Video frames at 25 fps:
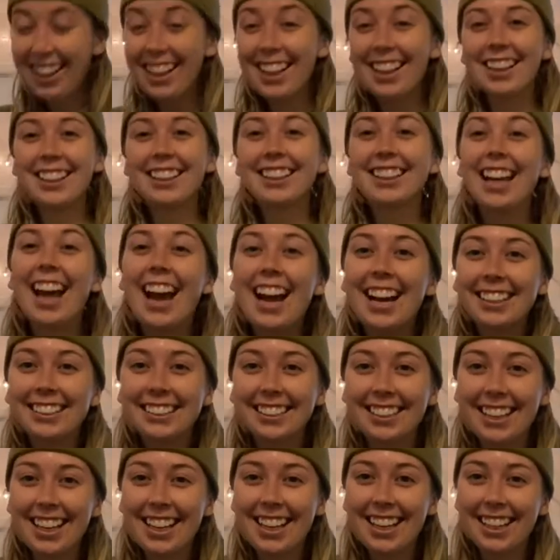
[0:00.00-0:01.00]

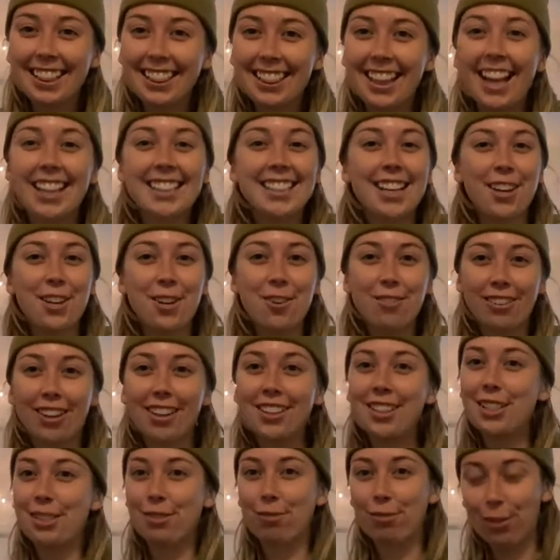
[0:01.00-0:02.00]
lastly, that's how you wear
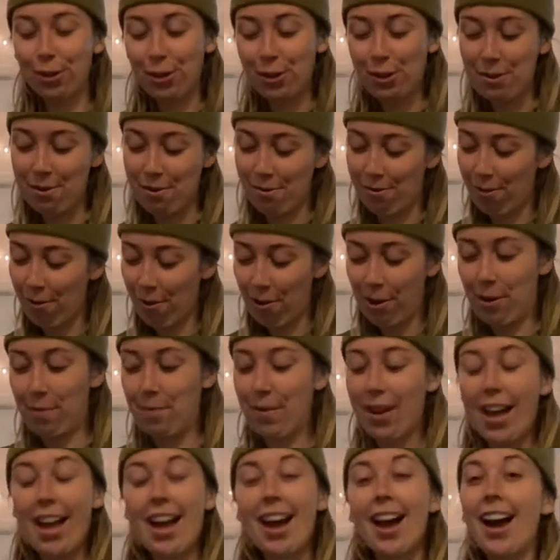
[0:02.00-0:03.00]
this full
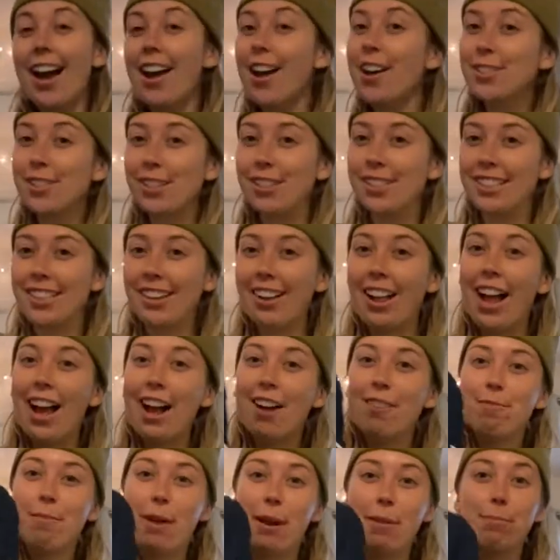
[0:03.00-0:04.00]
uniform. I also still
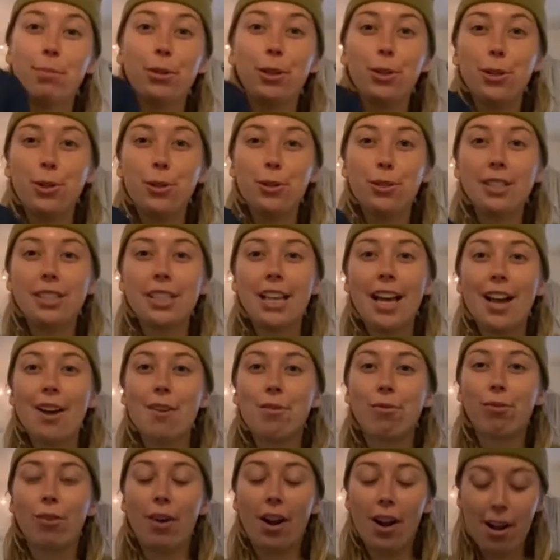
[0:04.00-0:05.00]
have my blues
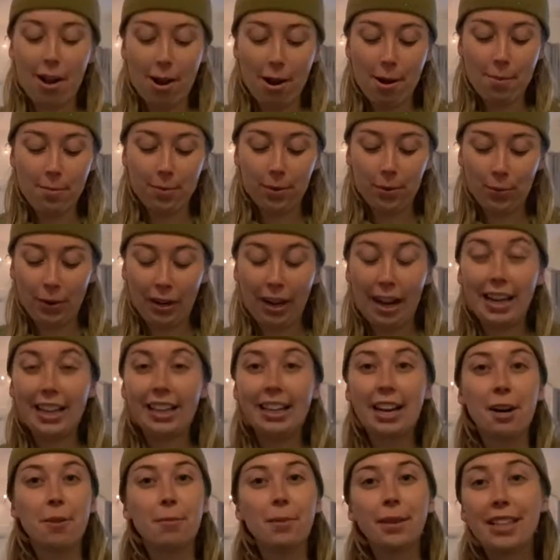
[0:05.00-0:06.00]
from when I did
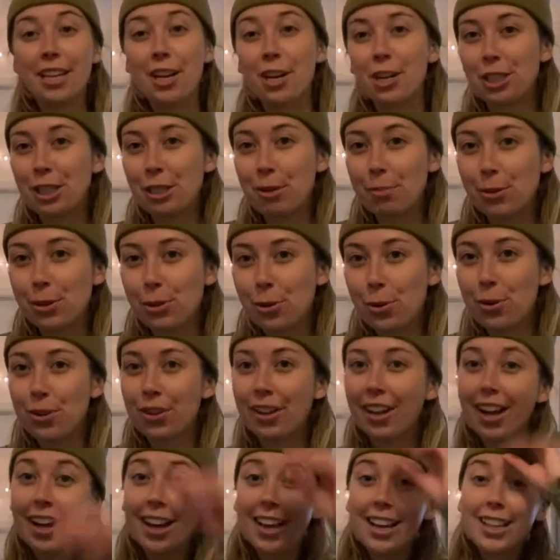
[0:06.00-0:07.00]
Airman Leadership
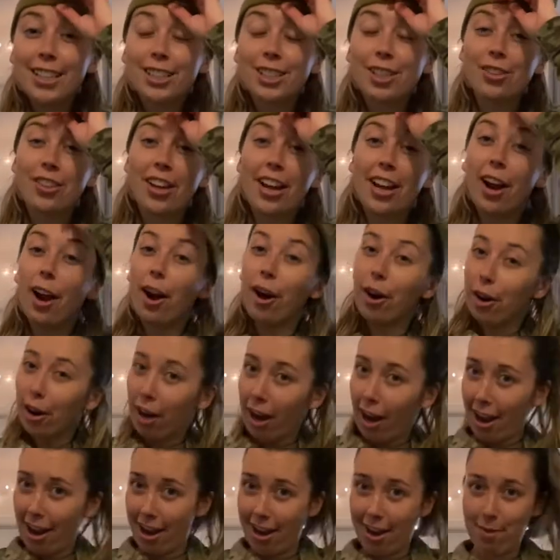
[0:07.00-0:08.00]
School, so they
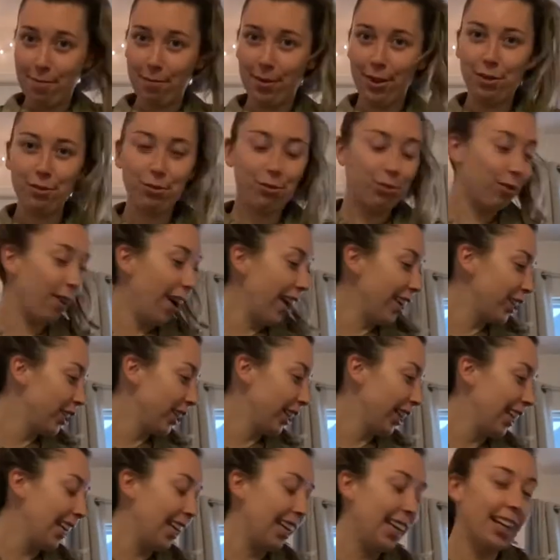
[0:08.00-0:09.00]
are
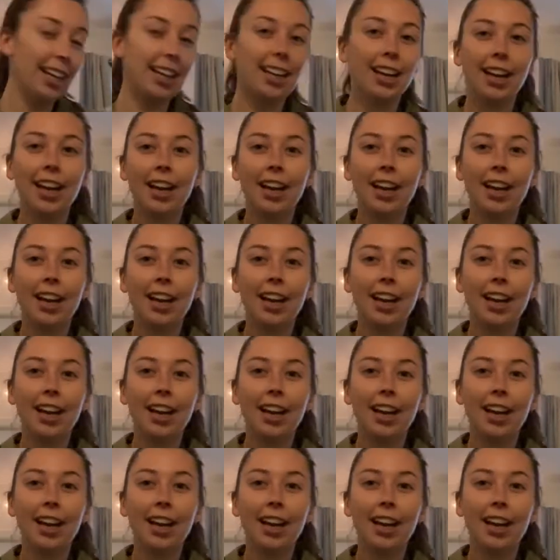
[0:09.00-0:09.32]
freshly